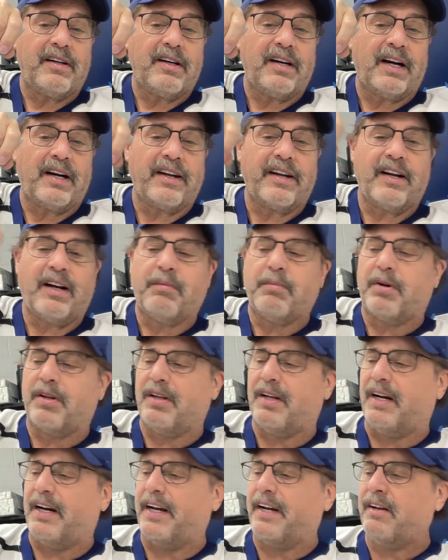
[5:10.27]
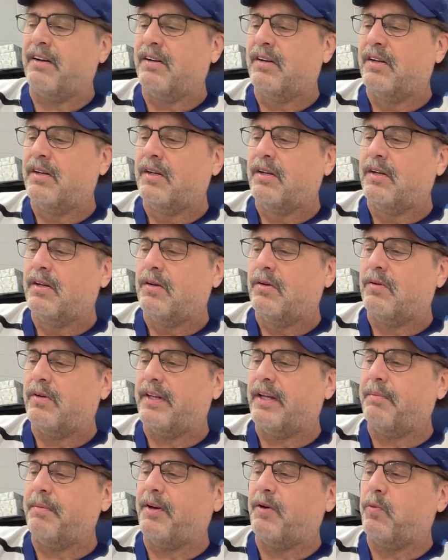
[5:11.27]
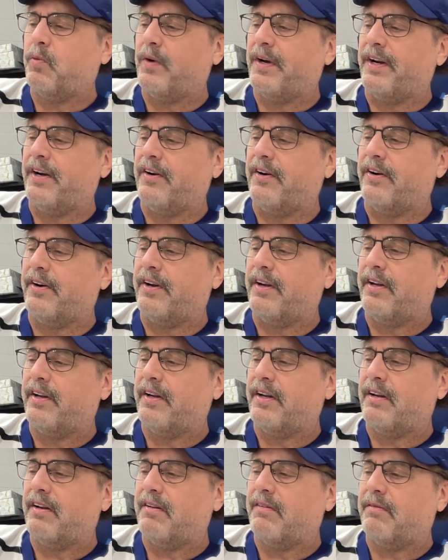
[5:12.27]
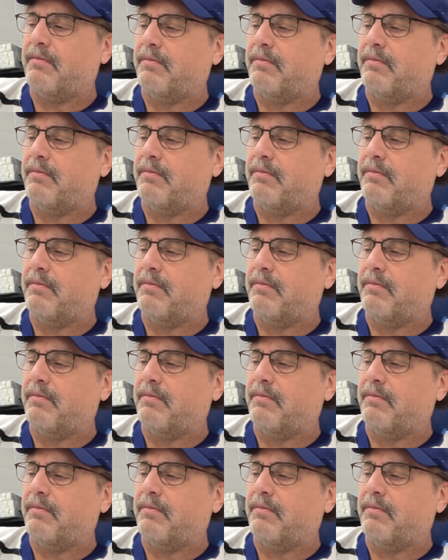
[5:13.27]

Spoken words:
On a number line, well, that'd be weird,